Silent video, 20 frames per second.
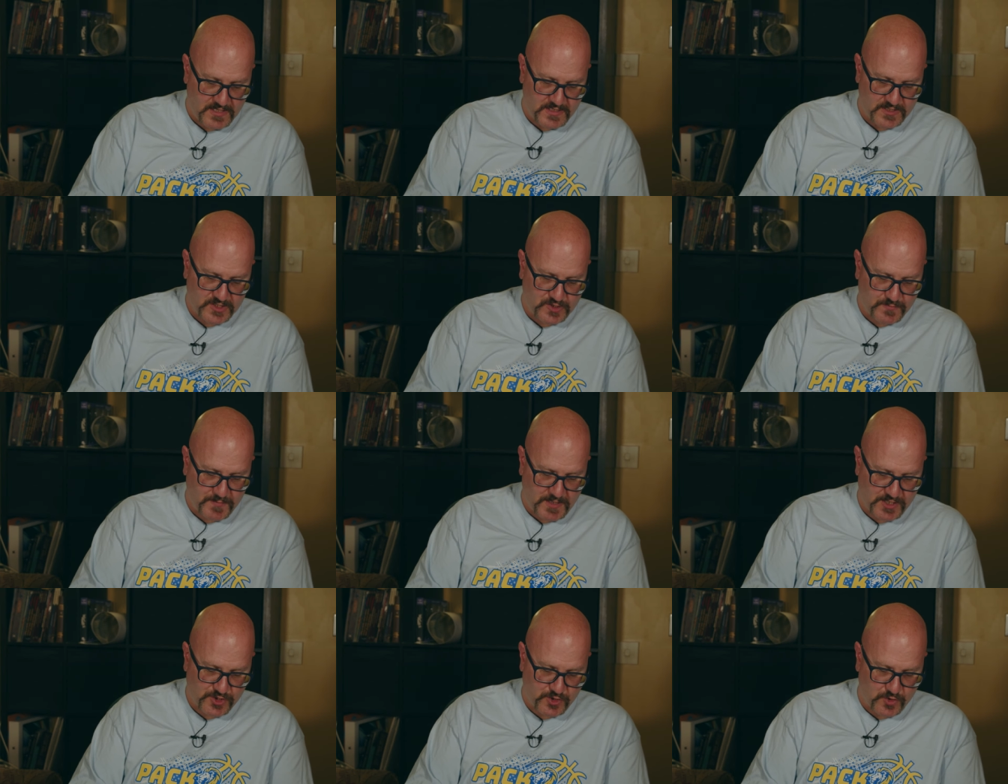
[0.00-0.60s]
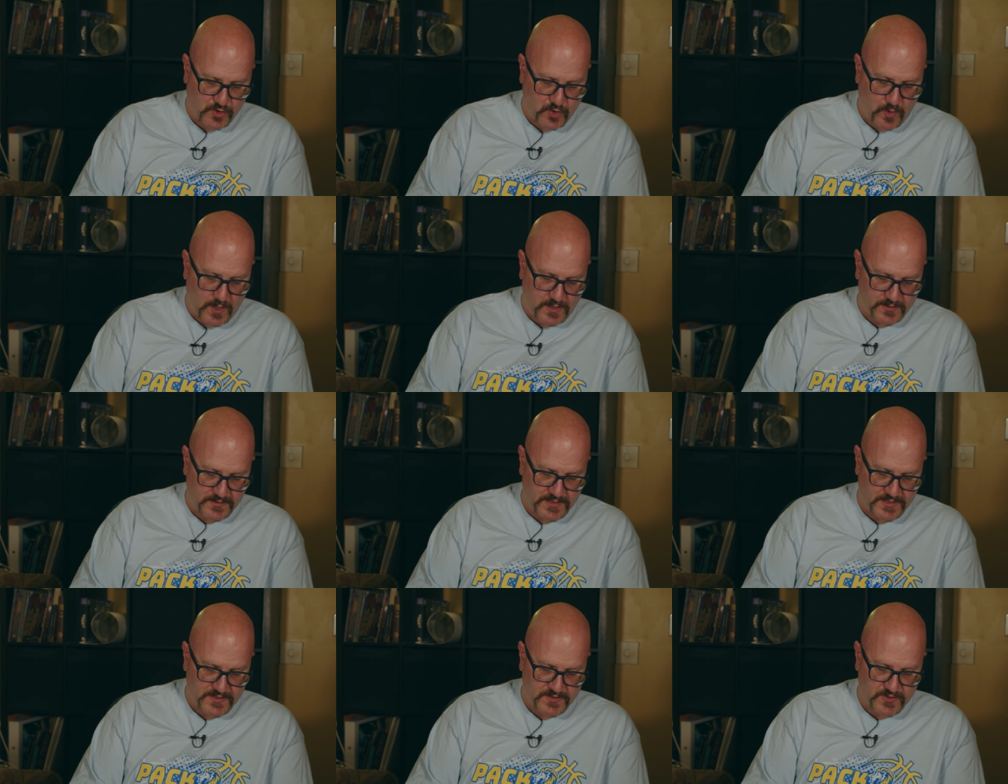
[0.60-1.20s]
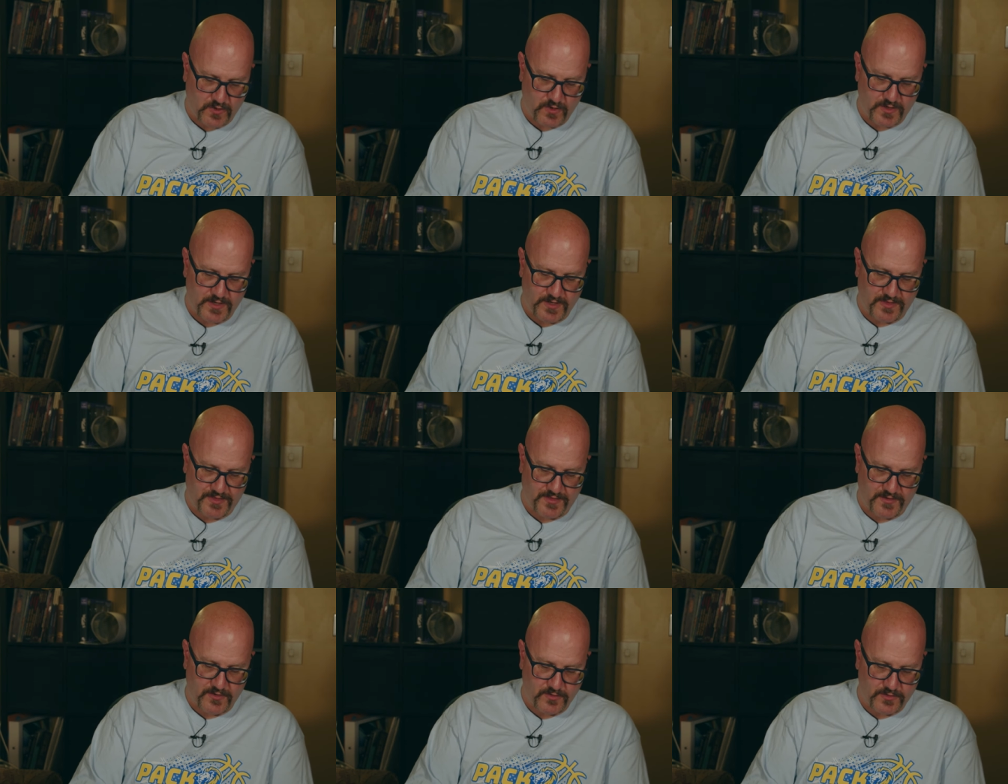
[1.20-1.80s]
Special qualities are
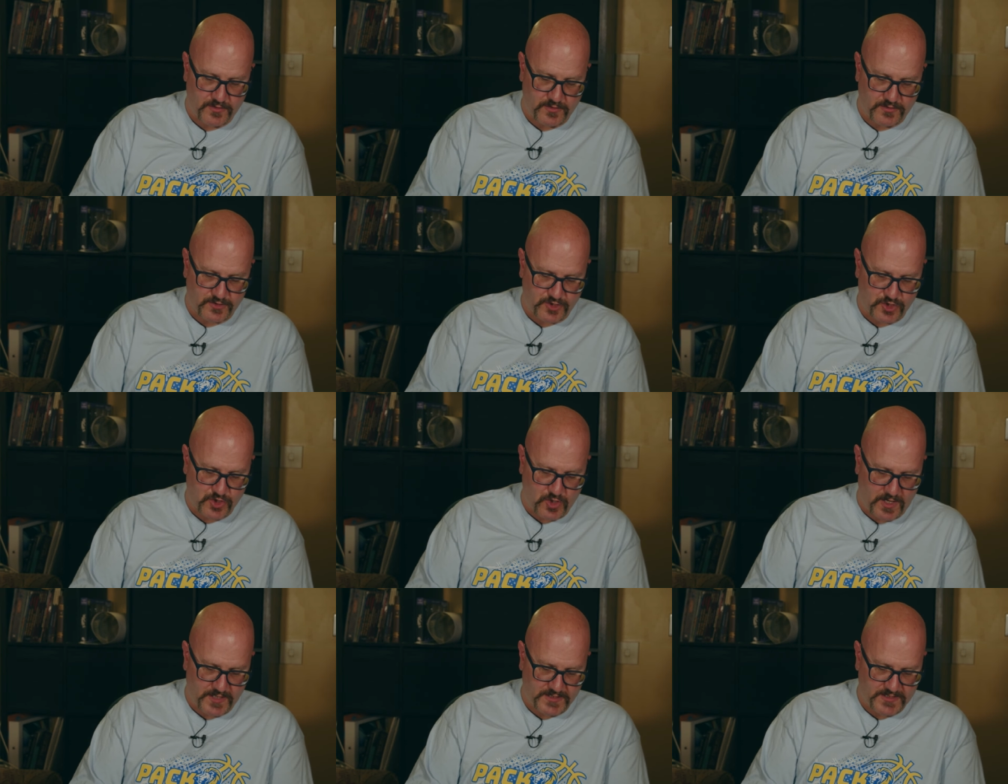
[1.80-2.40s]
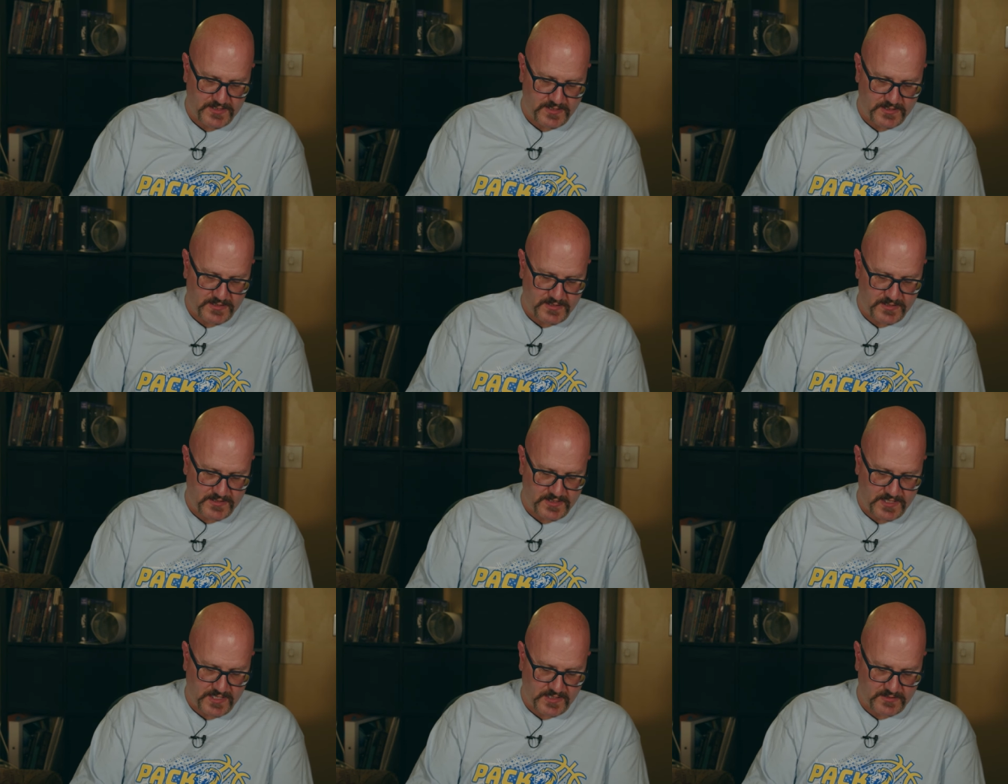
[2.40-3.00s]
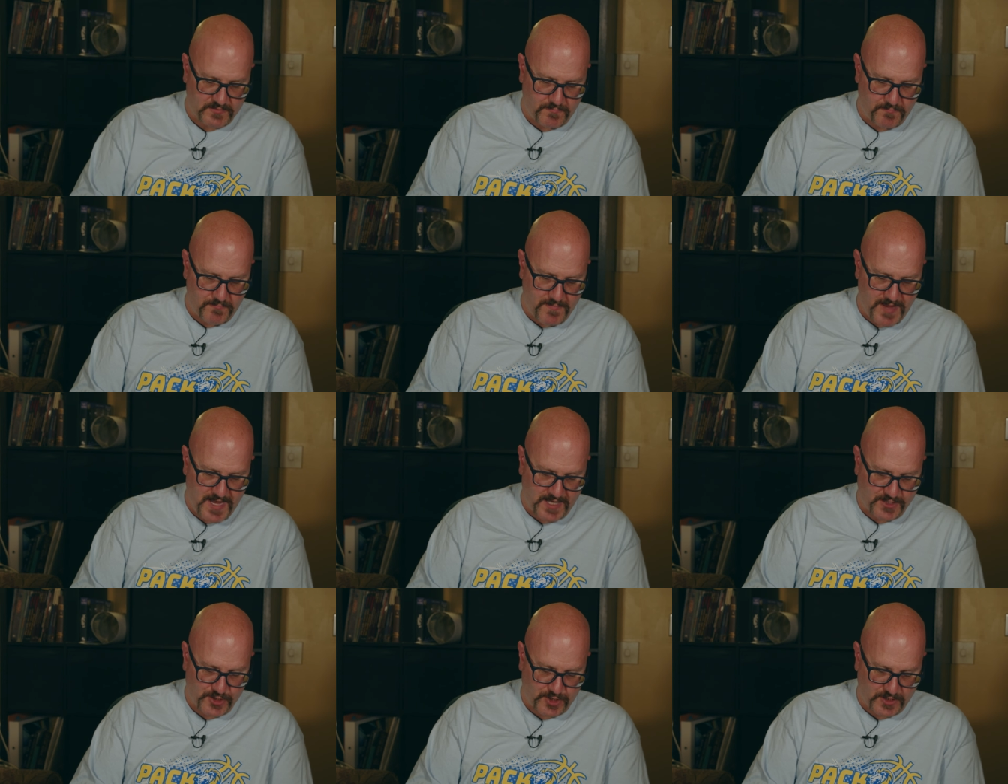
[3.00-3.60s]
Ethereal Jaunt and Detect
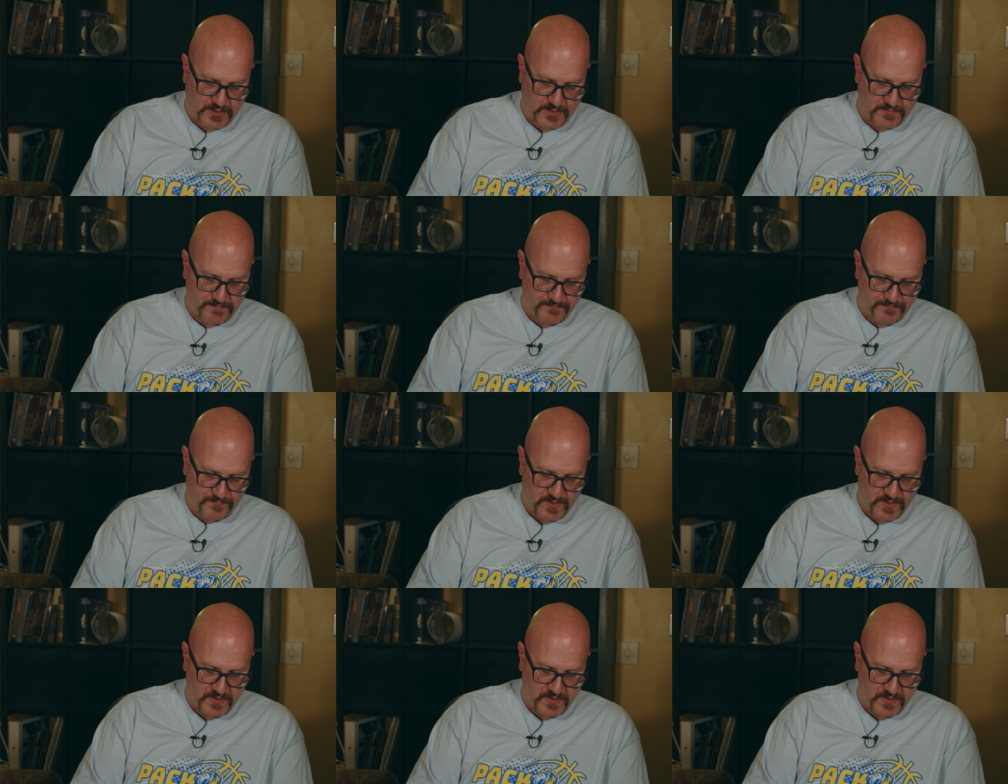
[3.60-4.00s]
Magic.